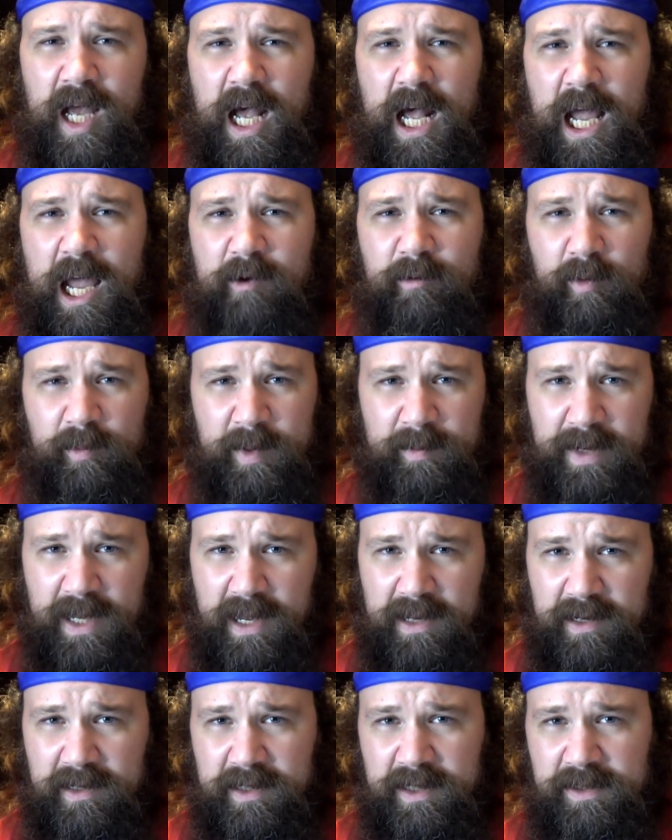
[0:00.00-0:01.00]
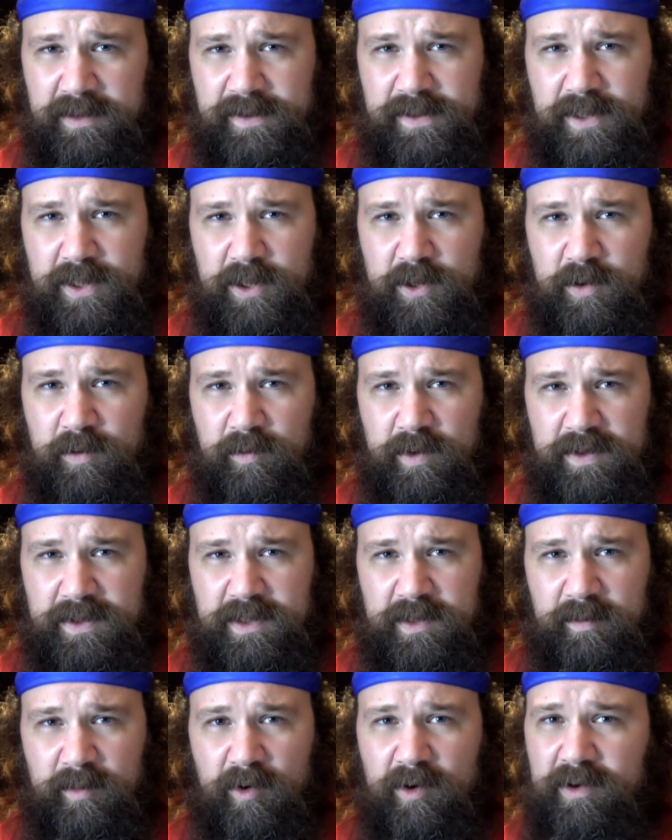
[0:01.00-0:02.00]
I will be back again soon with
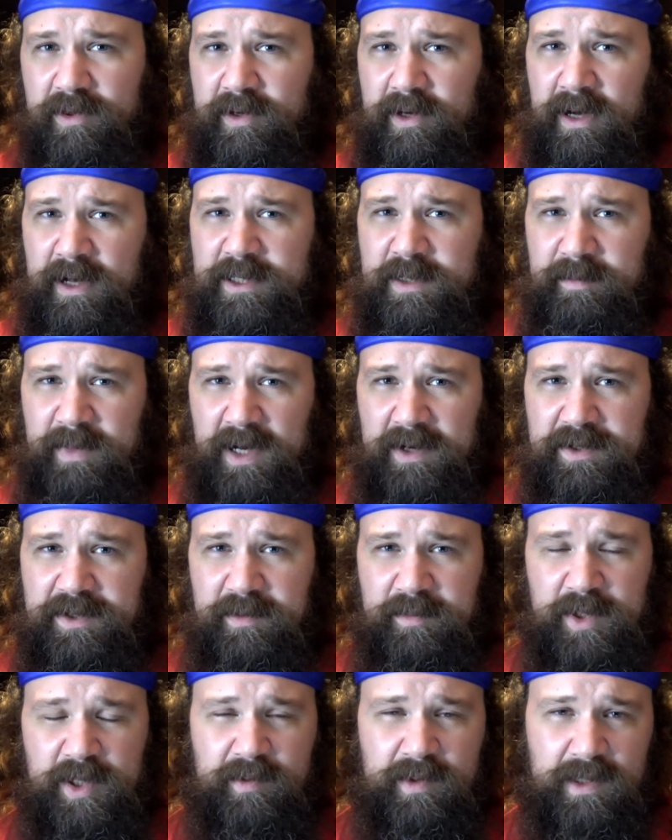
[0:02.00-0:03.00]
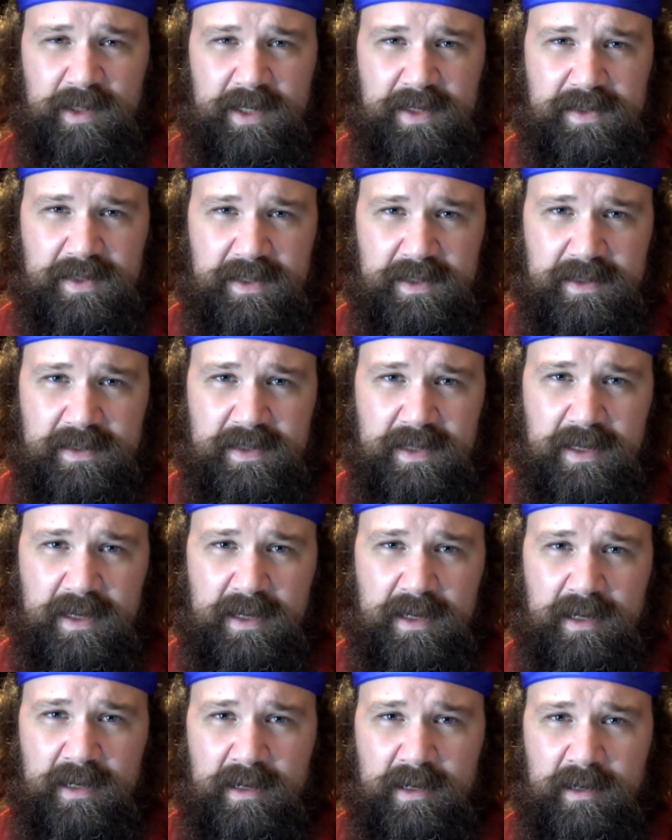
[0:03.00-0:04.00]
some more thoughts about some new releases.
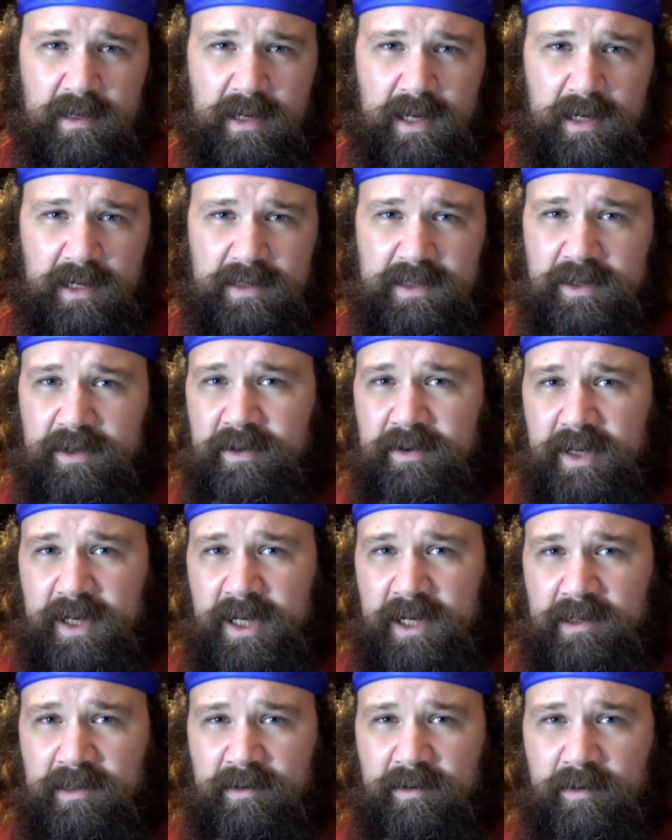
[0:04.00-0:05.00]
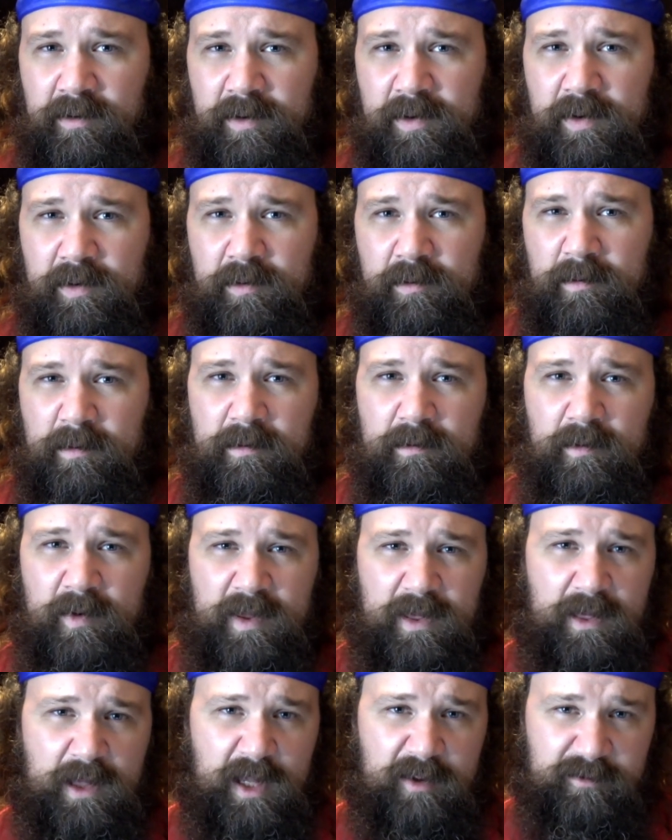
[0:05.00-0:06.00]
And until then,
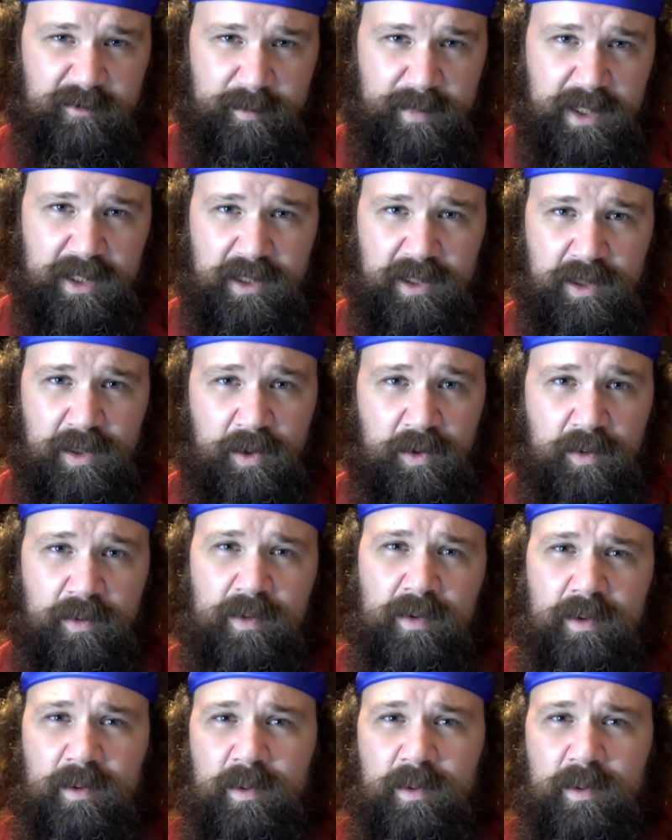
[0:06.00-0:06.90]
with love from me to you,